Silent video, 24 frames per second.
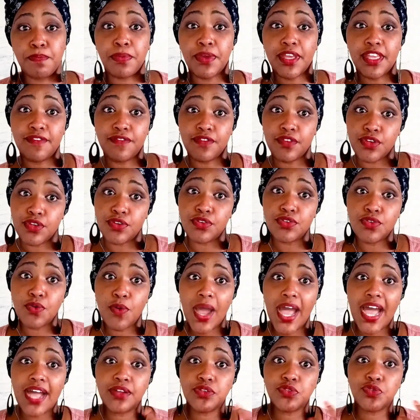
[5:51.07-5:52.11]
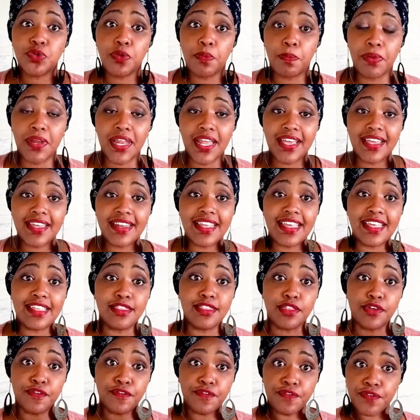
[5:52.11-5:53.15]
but if you don't know how to apply it in
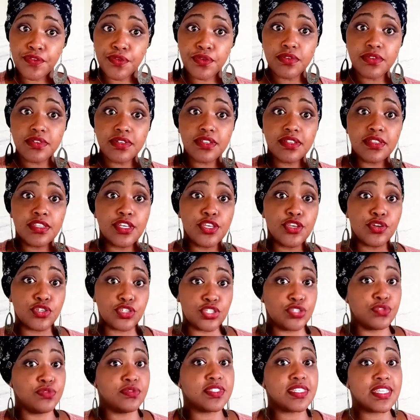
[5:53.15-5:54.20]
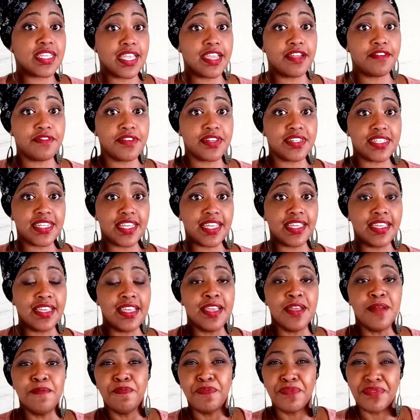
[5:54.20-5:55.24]
the food that you're choosing every day,
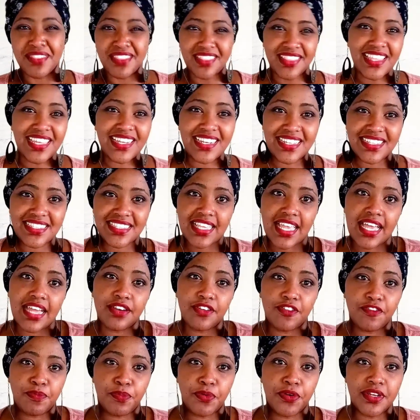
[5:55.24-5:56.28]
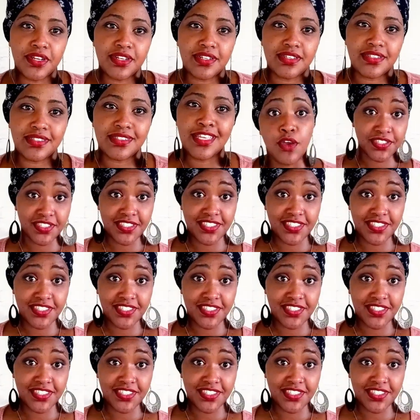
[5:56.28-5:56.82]
then it's kind of pointless.